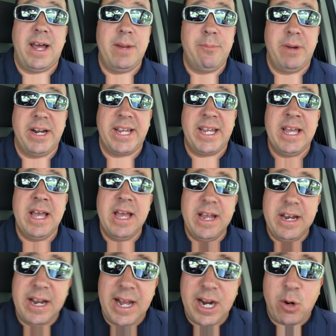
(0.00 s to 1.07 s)
of money.
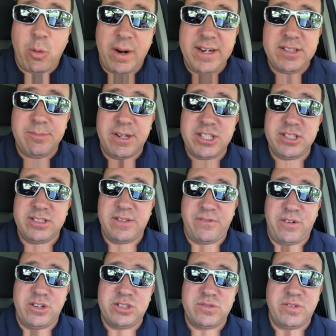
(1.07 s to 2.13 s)
Not quite as much as the
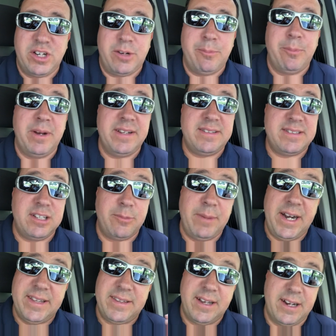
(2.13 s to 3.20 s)
first film, but still
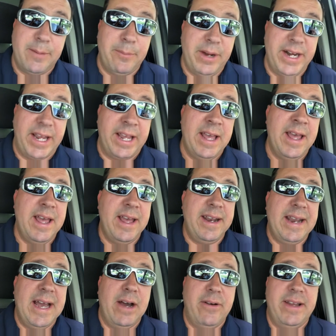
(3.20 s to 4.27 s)
made a ton of money.
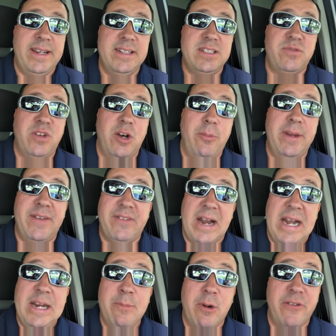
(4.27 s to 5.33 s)
Now, in this film, we have
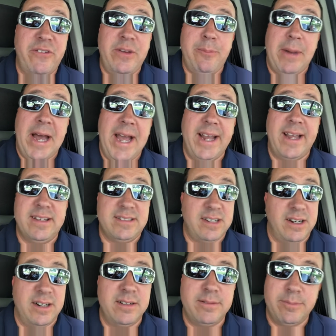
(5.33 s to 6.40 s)
Eddie Murphy back as
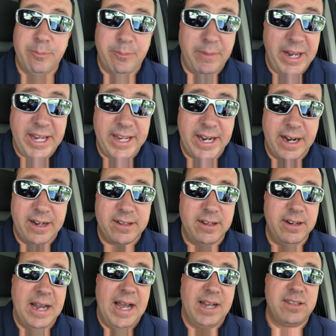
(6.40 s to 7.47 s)
our main
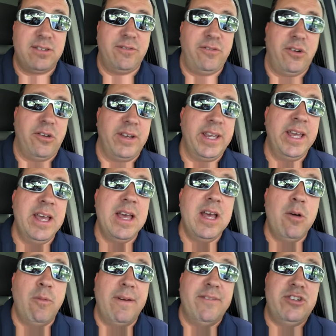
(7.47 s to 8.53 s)
character, Axel Foley.
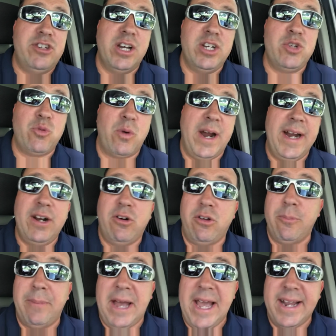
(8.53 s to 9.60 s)
We have Judge
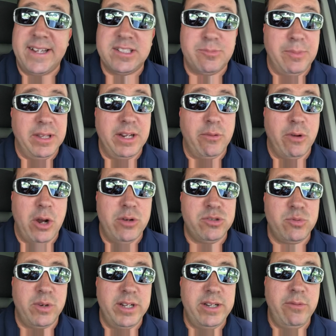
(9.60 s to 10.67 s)
Reinhold back as Billy
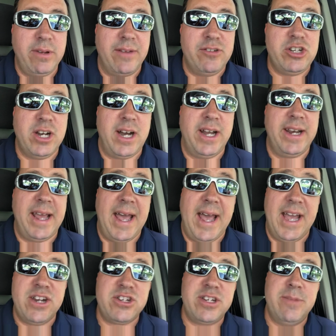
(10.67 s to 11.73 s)
Rosewood. We have John
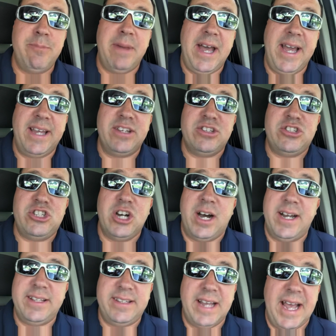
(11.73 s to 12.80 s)
Ashton back as
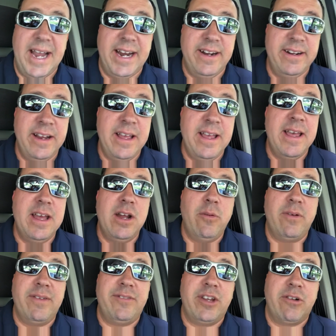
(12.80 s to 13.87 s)
John Taggart.
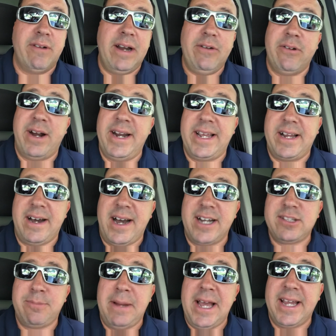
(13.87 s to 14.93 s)
We have the great Ronny
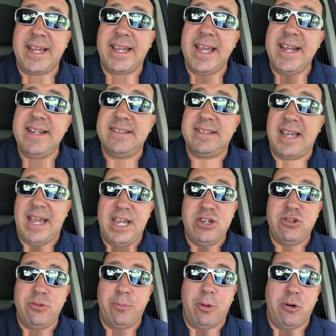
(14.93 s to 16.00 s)
Cox back again as
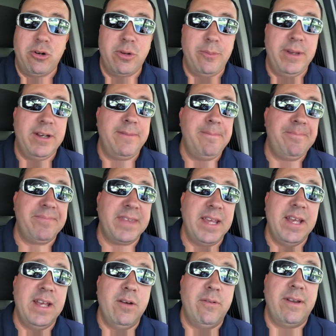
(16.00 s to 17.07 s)
Andrew Bogomil.
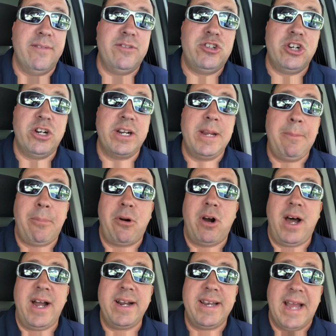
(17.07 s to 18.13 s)
We have Jürgen
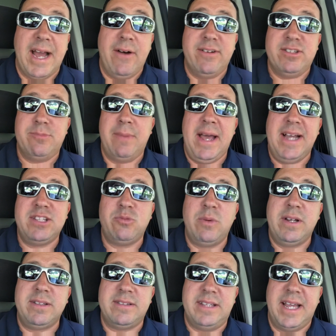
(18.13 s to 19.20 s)
Prochnow as
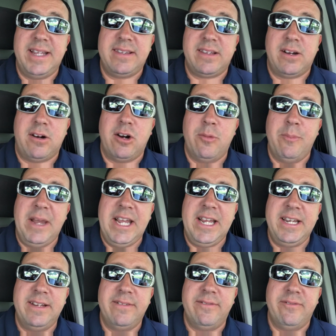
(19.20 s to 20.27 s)
Maxwell Dent, our
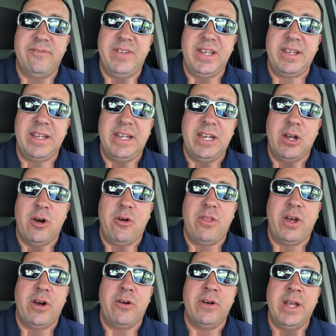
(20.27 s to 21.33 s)
main villain,
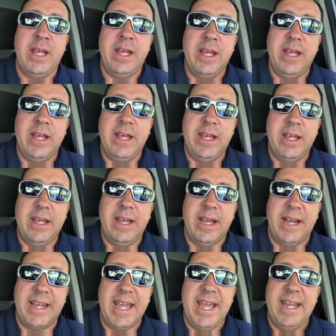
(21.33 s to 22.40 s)
although
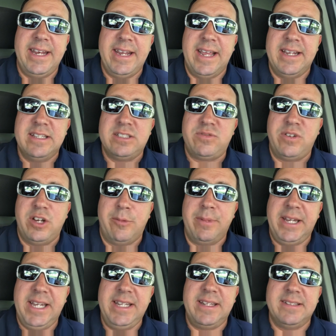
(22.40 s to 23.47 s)
again, in this film,
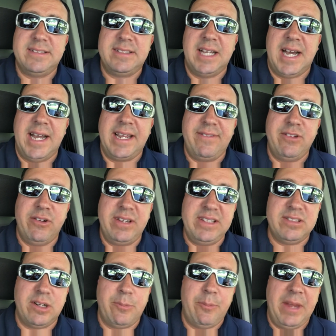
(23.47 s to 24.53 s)
he does not, even though
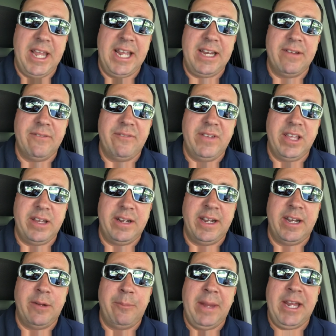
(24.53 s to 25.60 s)
he's our main villain
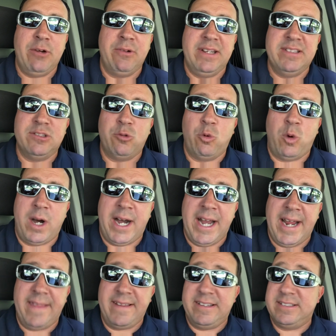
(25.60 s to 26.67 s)
and the main reason
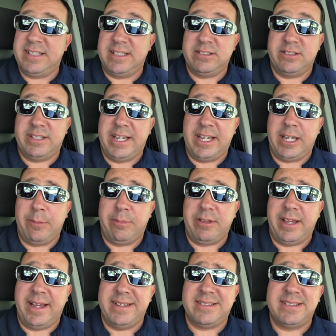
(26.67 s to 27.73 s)
why these things are taking
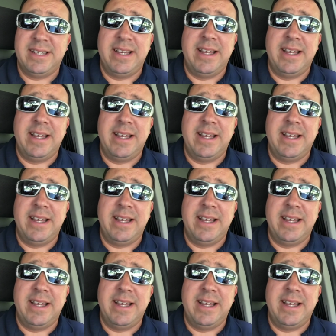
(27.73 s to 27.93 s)
place,